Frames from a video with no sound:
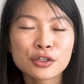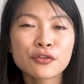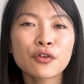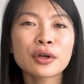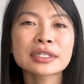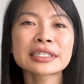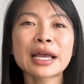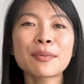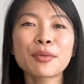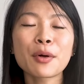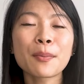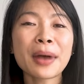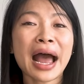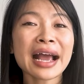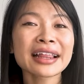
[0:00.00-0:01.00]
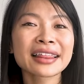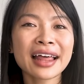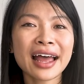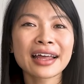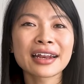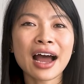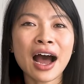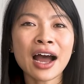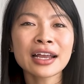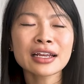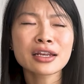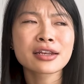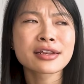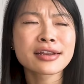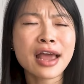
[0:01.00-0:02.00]
So for example, back then, I
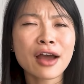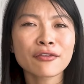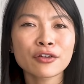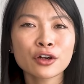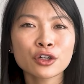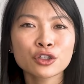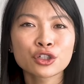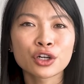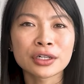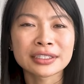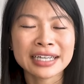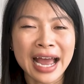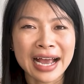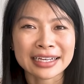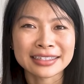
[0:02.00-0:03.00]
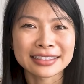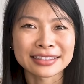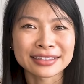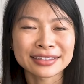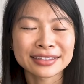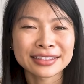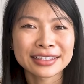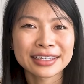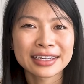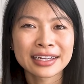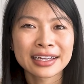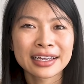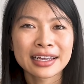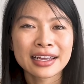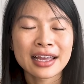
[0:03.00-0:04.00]
never took taxis.
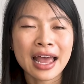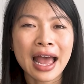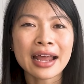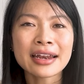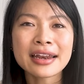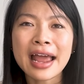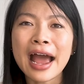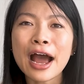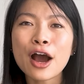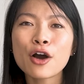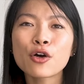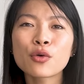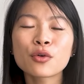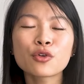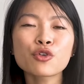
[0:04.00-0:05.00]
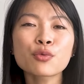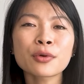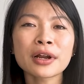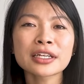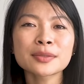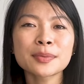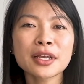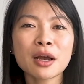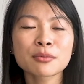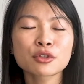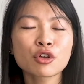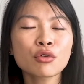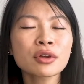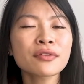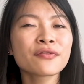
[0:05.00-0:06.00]
And now Uber has become
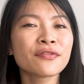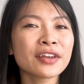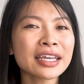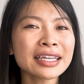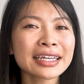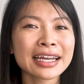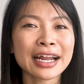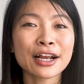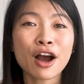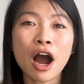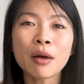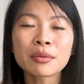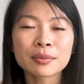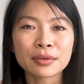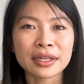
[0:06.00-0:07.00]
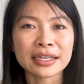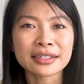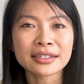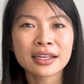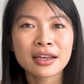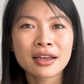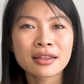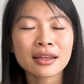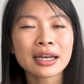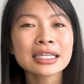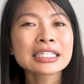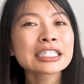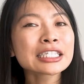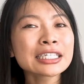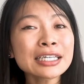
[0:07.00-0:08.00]
so convenient and commonplace that I
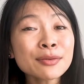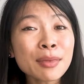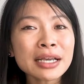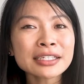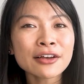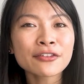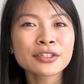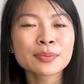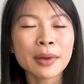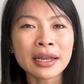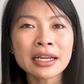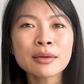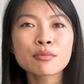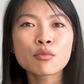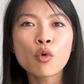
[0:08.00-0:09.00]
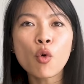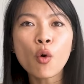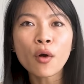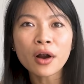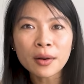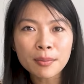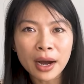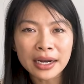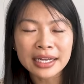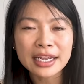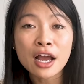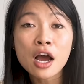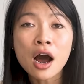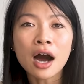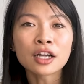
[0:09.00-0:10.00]
see myself spending more
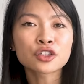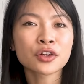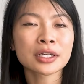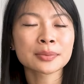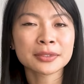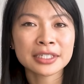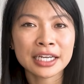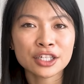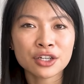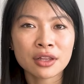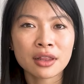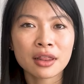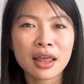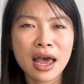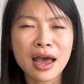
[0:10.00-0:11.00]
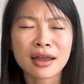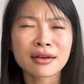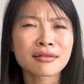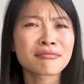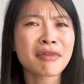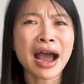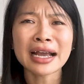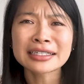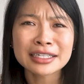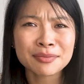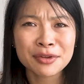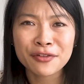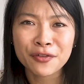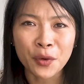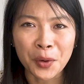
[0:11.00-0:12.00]
money on transportation than I
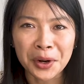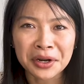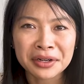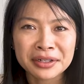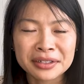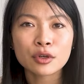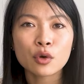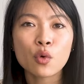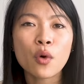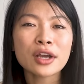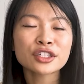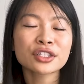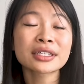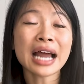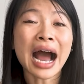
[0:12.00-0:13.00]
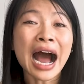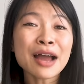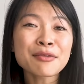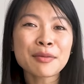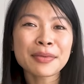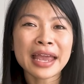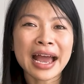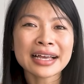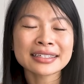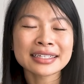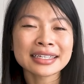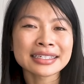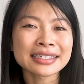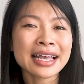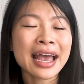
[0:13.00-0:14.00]
did before. So a question I might be
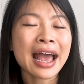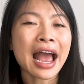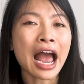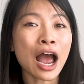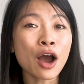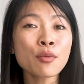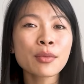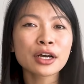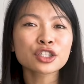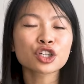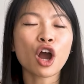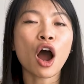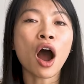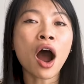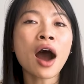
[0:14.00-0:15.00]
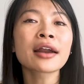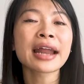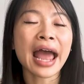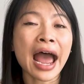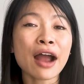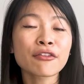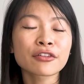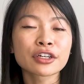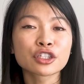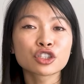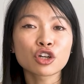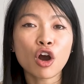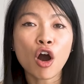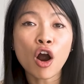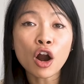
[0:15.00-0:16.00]
asking is, how much on average
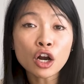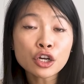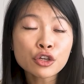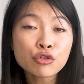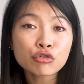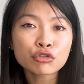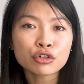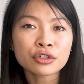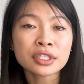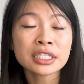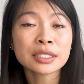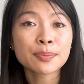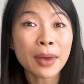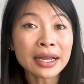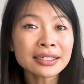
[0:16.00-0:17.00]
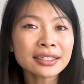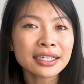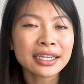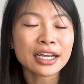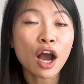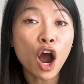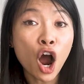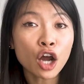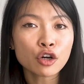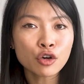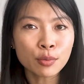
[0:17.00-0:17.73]
are users spending on